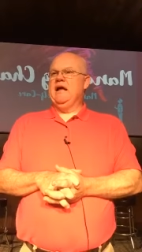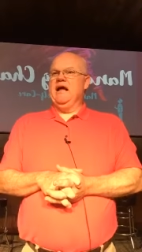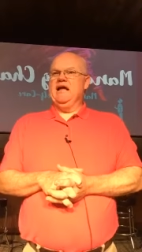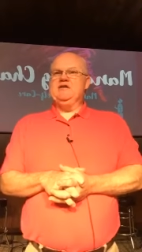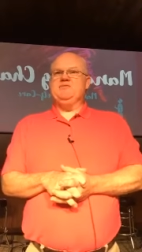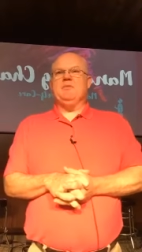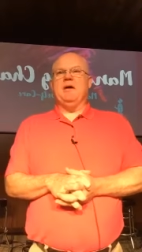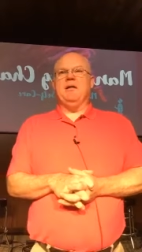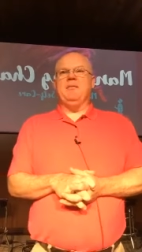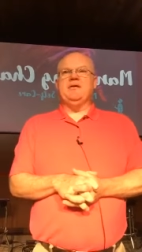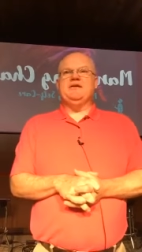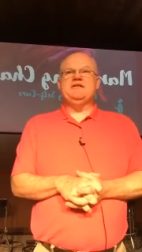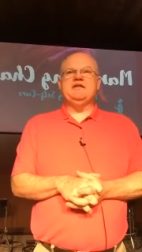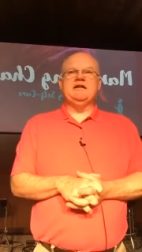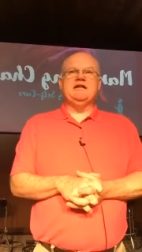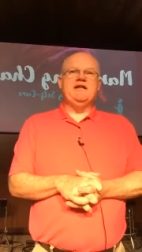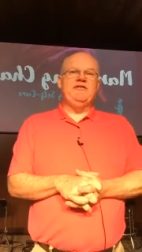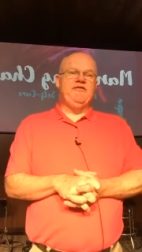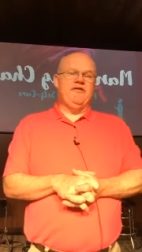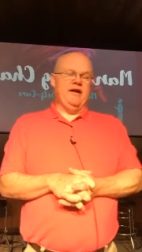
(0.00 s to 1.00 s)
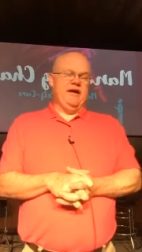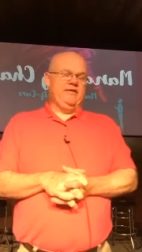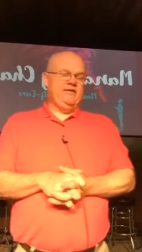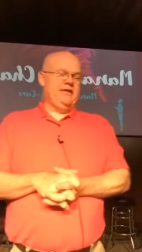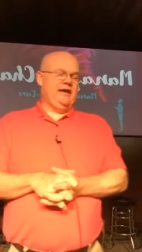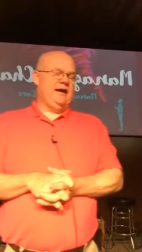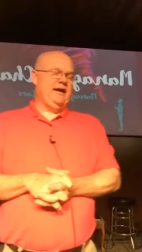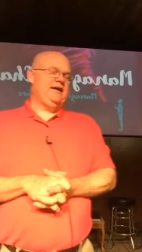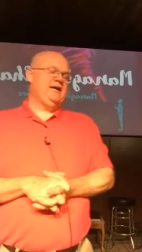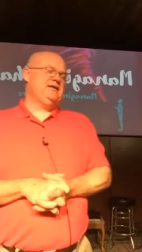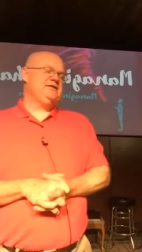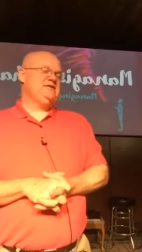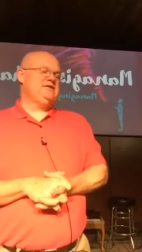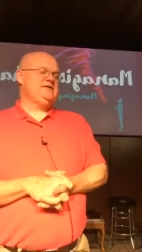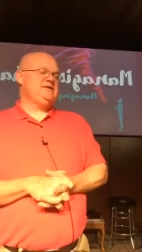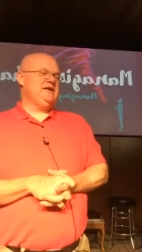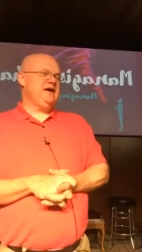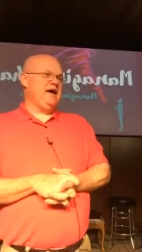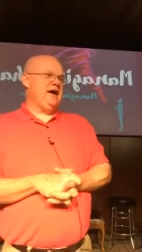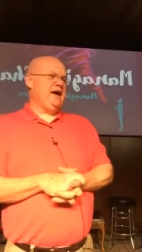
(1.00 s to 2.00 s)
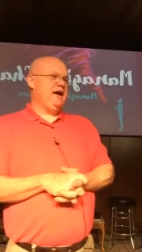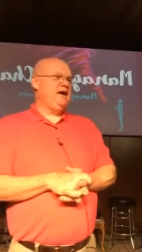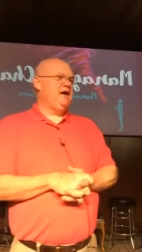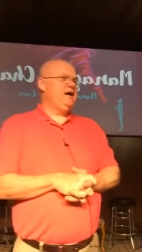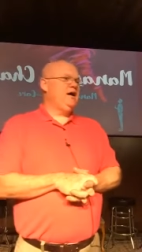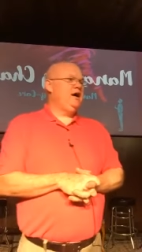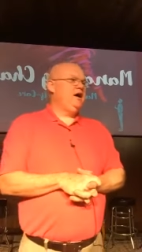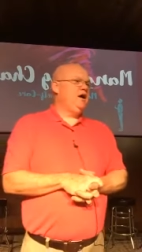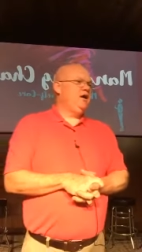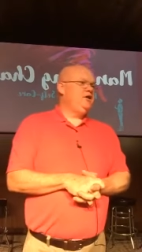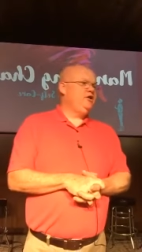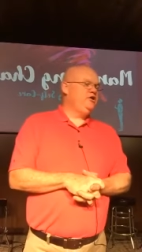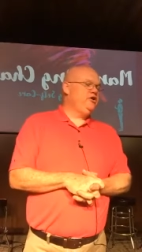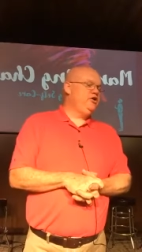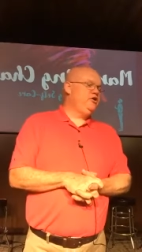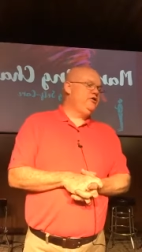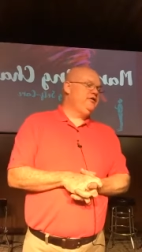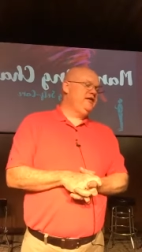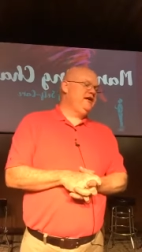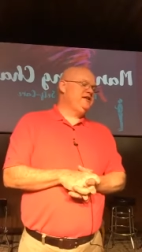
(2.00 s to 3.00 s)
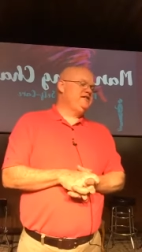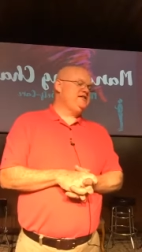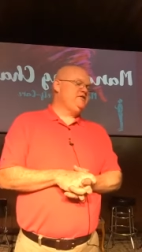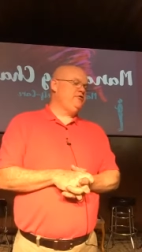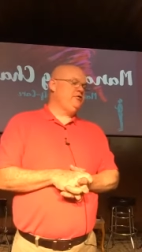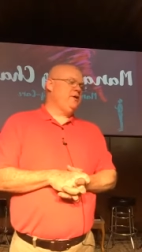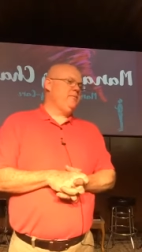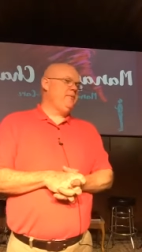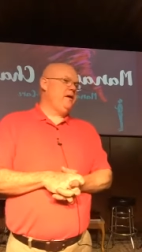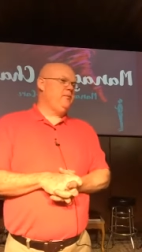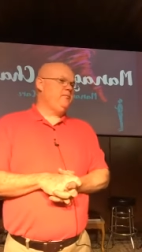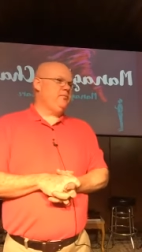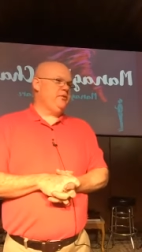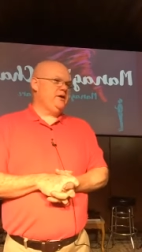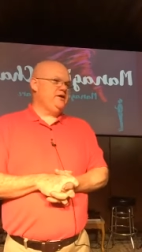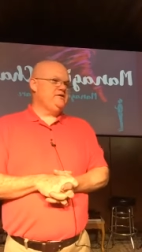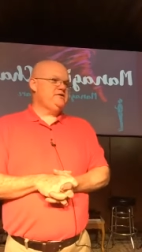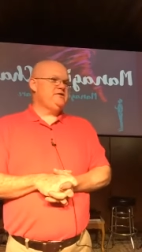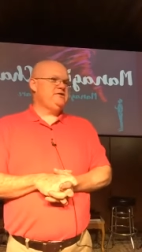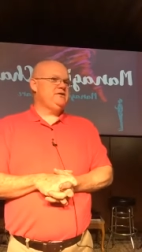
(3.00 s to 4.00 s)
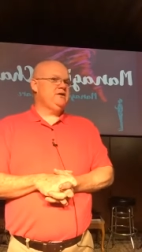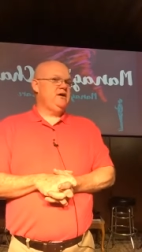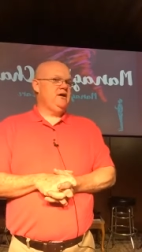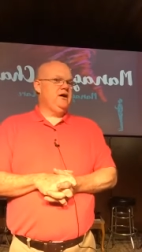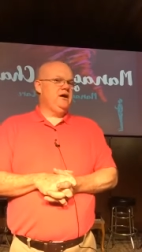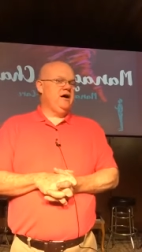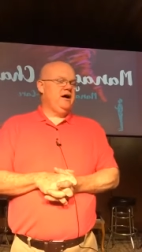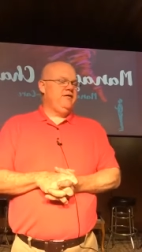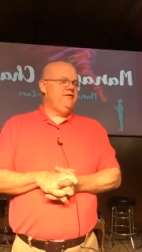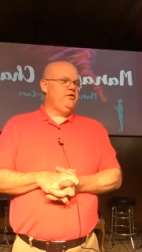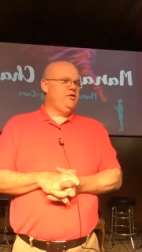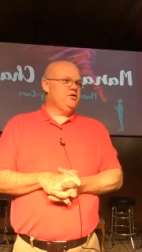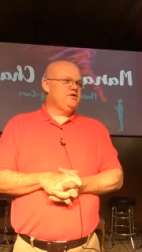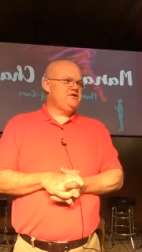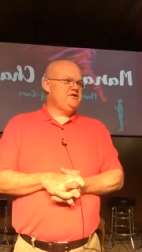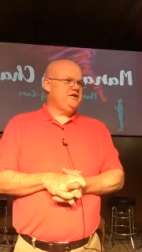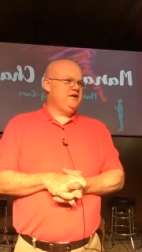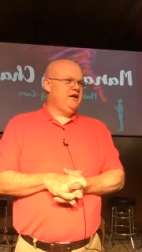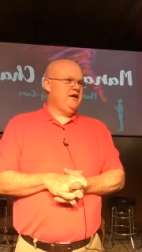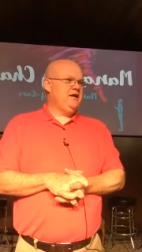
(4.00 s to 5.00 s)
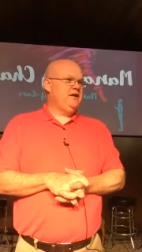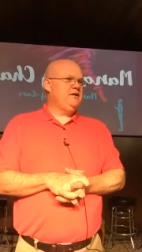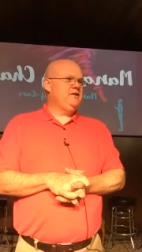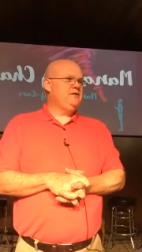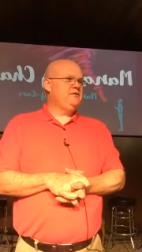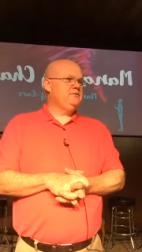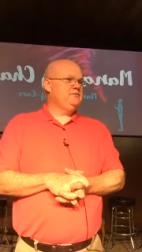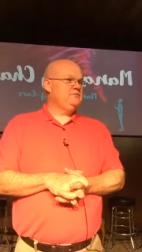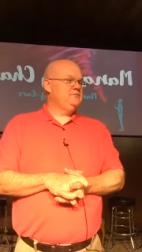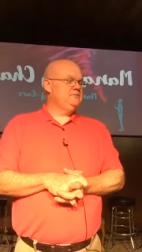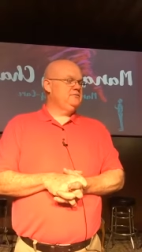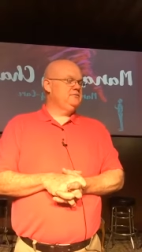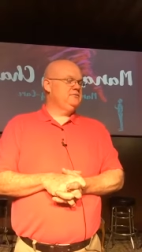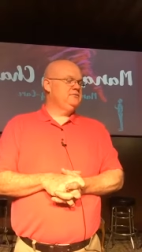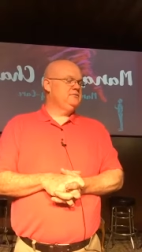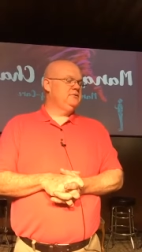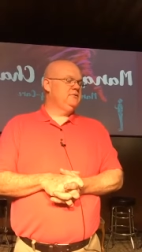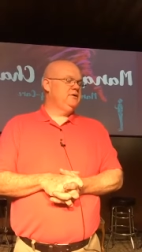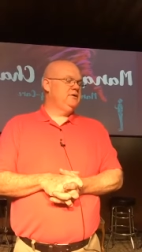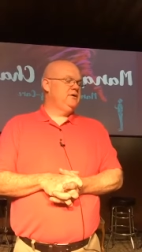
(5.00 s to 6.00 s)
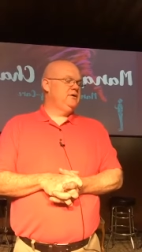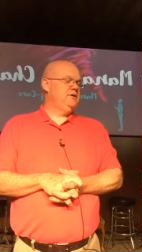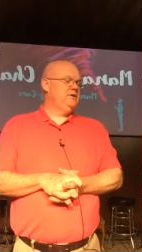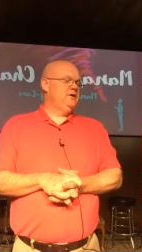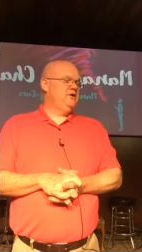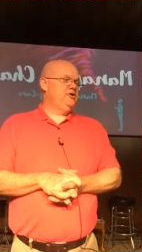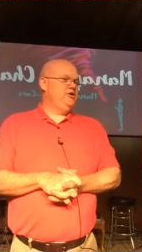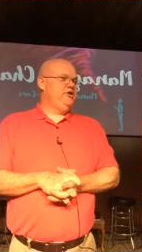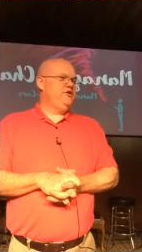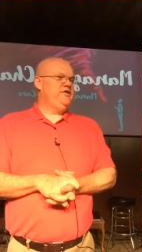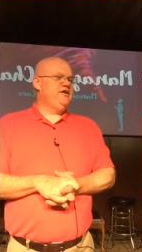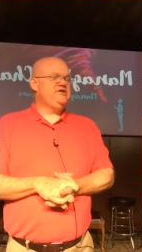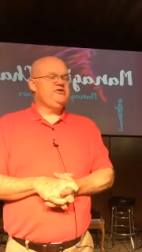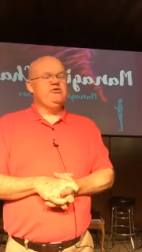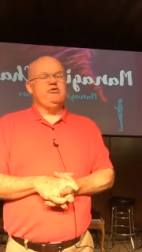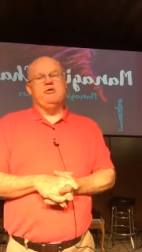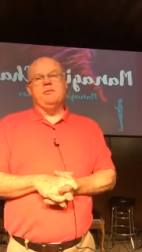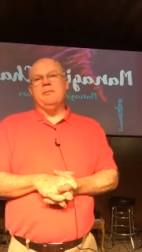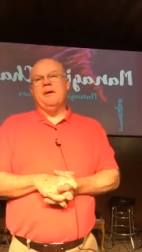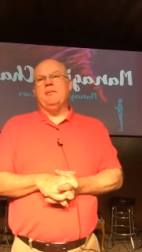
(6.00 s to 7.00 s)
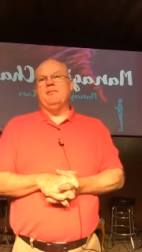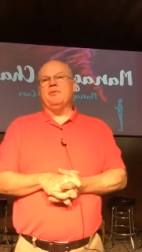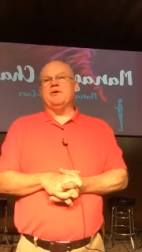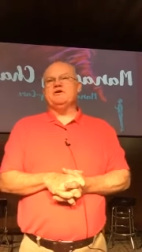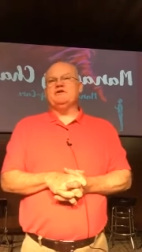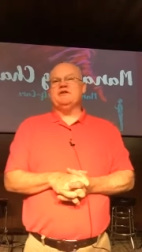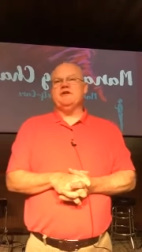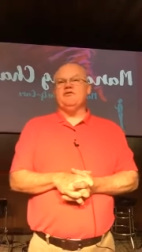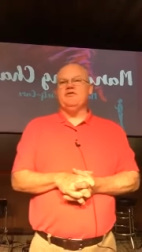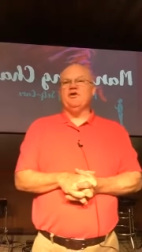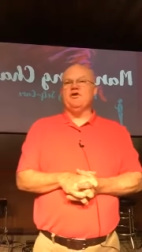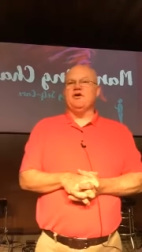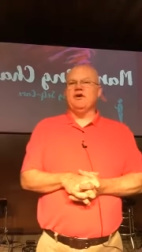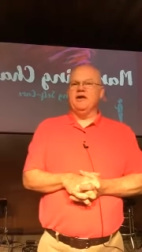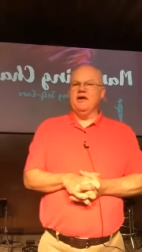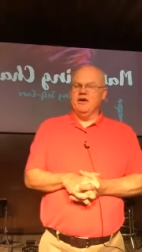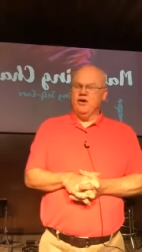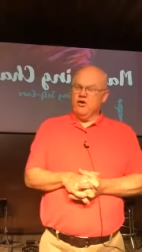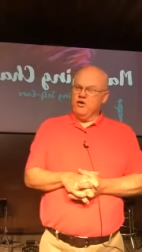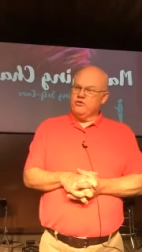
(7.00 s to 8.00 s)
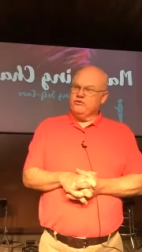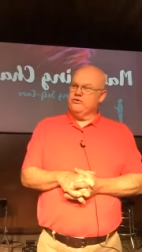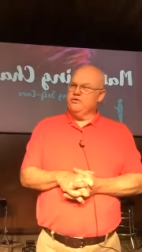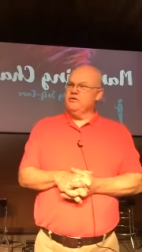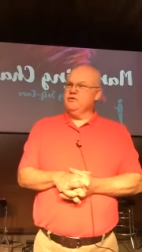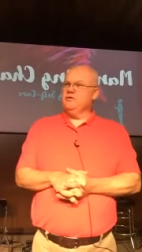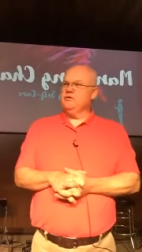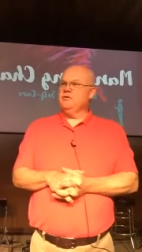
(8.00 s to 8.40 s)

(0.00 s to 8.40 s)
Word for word: It's probably significant that it doesn't say, do this in remembrance of your sin. Do this in remembrance of your guilt.